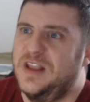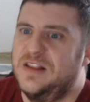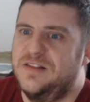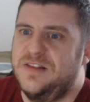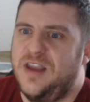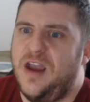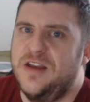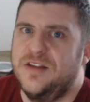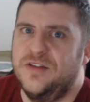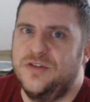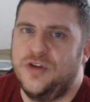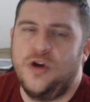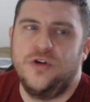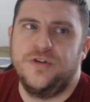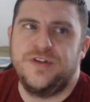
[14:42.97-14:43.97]

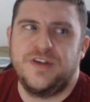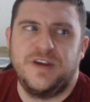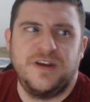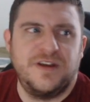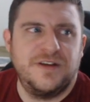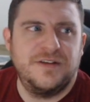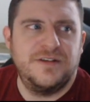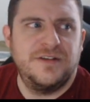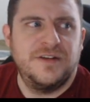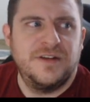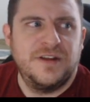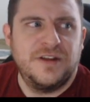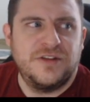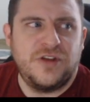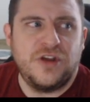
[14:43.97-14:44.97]
Tulsa
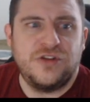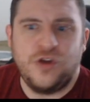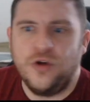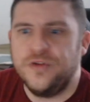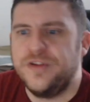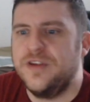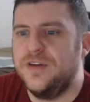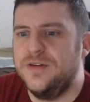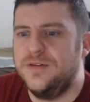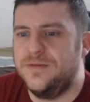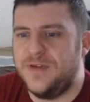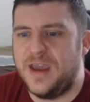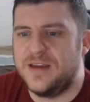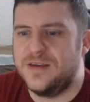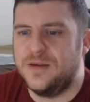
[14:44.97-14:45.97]

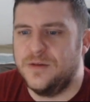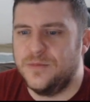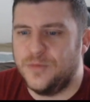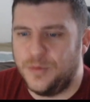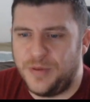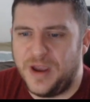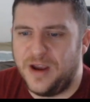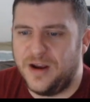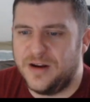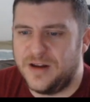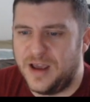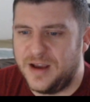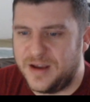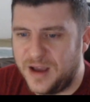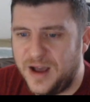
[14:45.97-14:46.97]

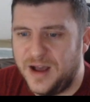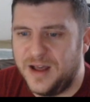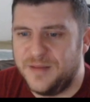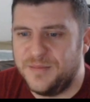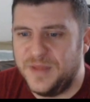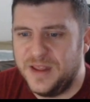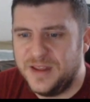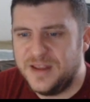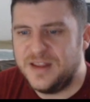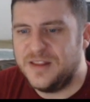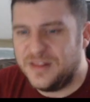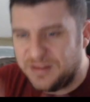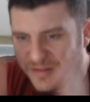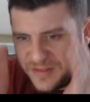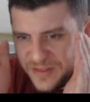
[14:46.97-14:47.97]
vacuumrepair.com,
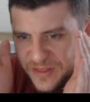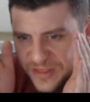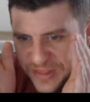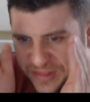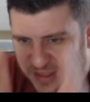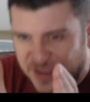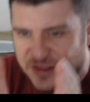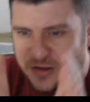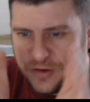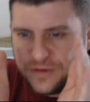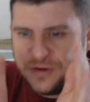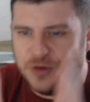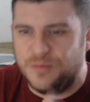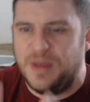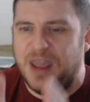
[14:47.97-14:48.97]
then your
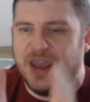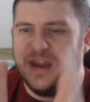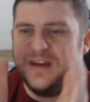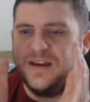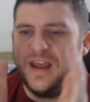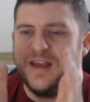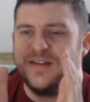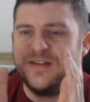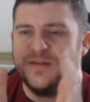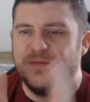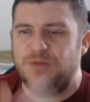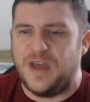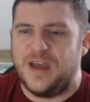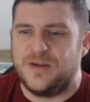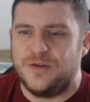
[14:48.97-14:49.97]
domain has some
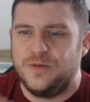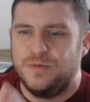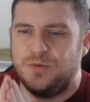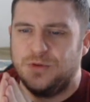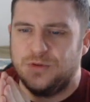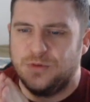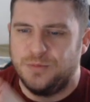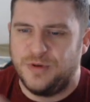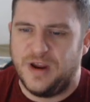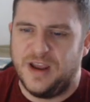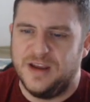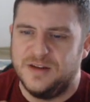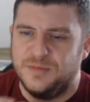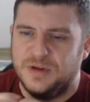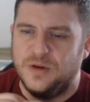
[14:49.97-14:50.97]
value to your
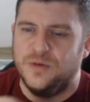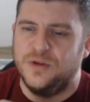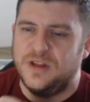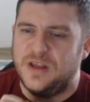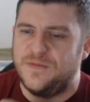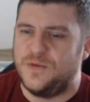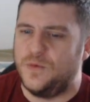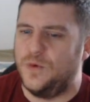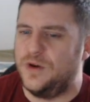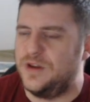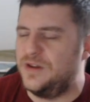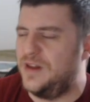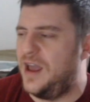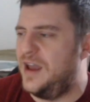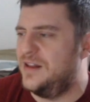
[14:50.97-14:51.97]
brand, but only if you're
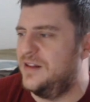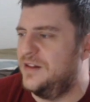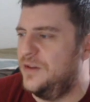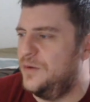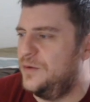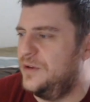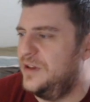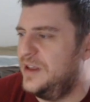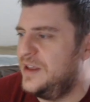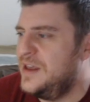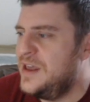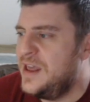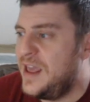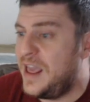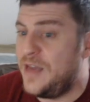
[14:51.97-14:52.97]
working highly locally.
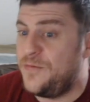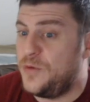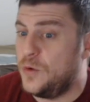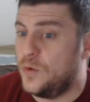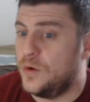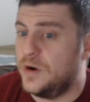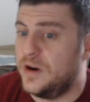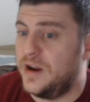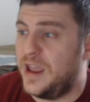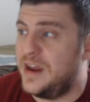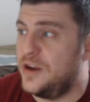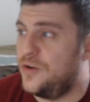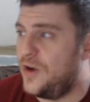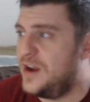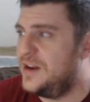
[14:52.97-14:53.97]
And
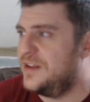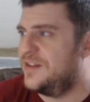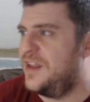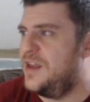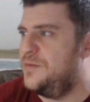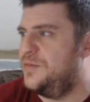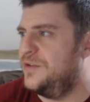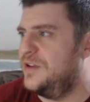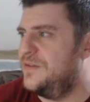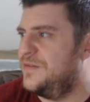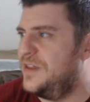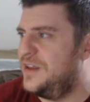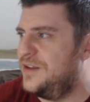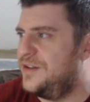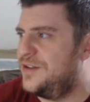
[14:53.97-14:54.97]
a great example of
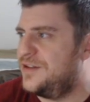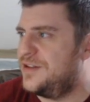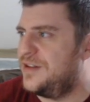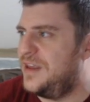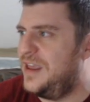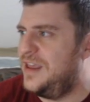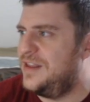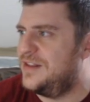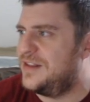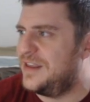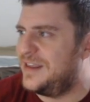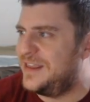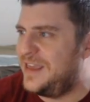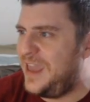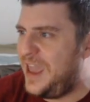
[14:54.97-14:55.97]
this is
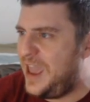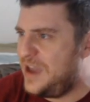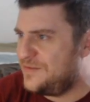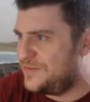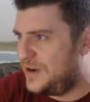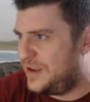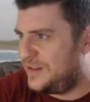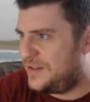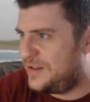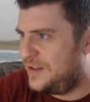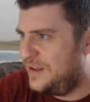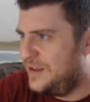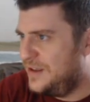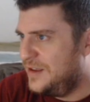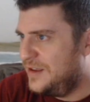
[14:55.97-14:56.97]

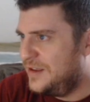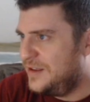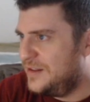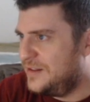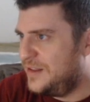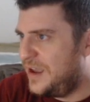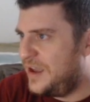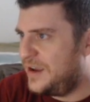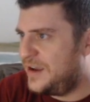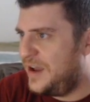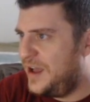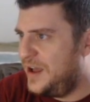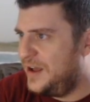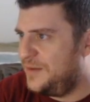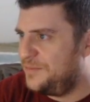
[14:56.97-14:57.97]

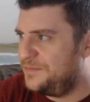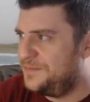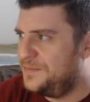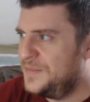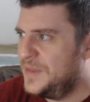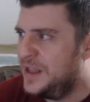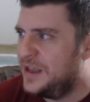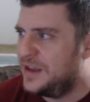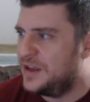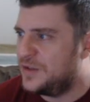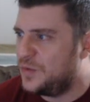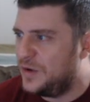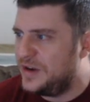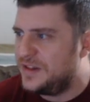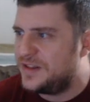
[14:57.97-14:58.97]
carrot.com. Because
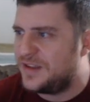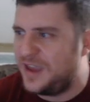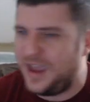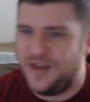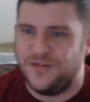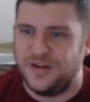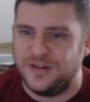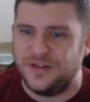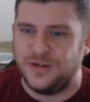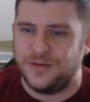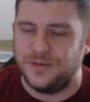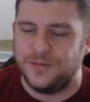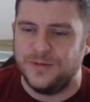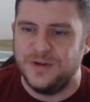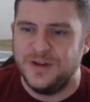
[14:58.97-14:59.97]
what does Carrot
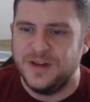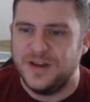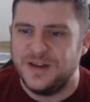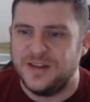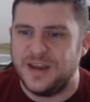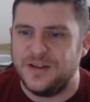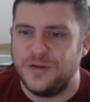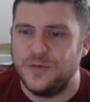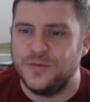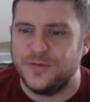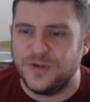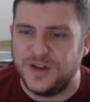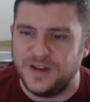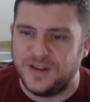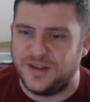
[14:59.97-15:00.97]
do? They do
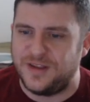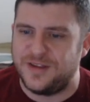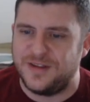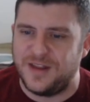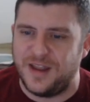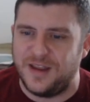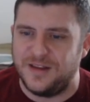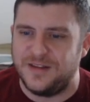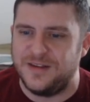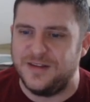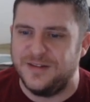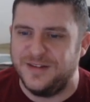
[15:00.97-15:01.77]
real estate.